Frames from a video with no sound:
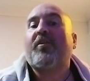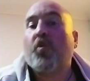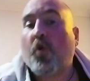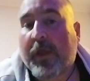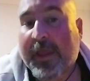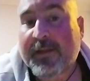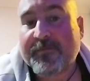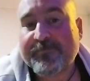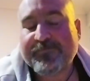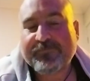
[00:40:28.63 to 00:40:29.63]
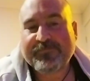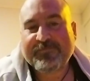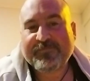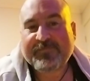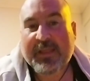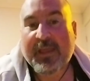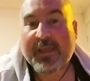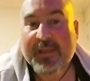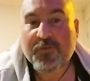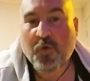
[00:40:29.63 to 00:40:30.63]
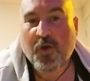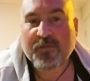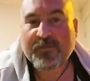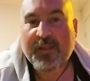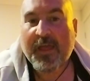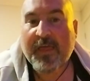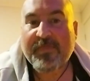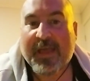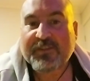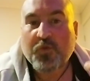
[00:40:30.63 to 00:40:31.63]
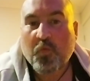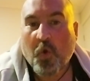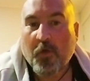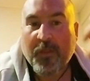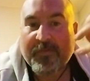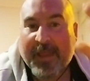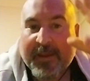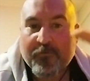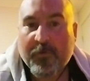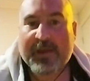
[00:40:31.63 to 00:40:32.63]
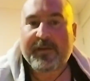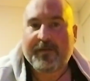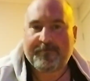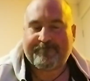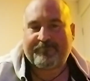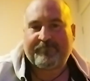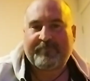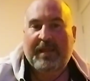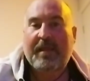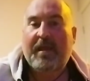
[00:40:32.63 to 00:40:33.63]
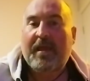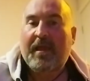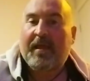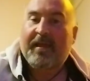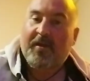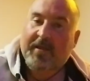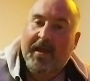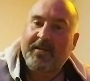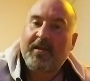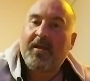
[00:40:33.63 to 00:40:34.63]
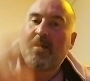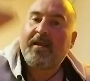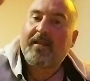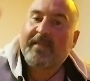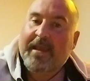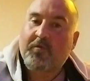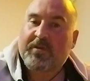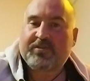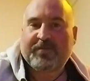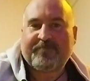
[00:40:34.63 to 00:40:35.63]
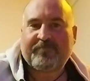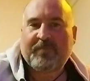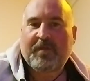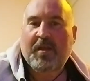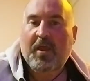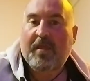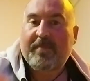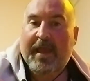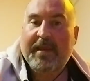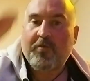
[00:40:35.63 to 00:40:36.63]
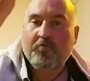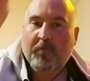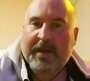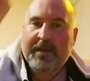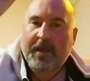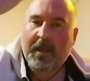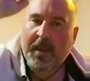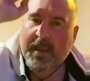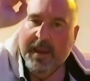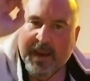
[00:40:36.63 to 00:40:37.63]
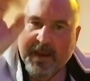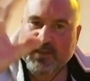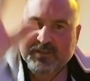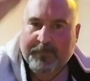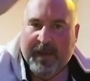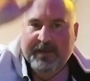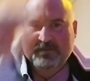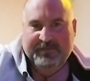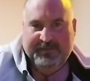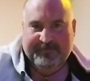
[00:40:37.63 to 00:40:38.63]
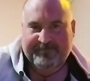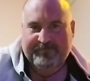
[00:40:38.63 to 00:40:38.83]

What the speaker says: out of your head. And guess what? That's what they read. Okay? Language. They read energy patterns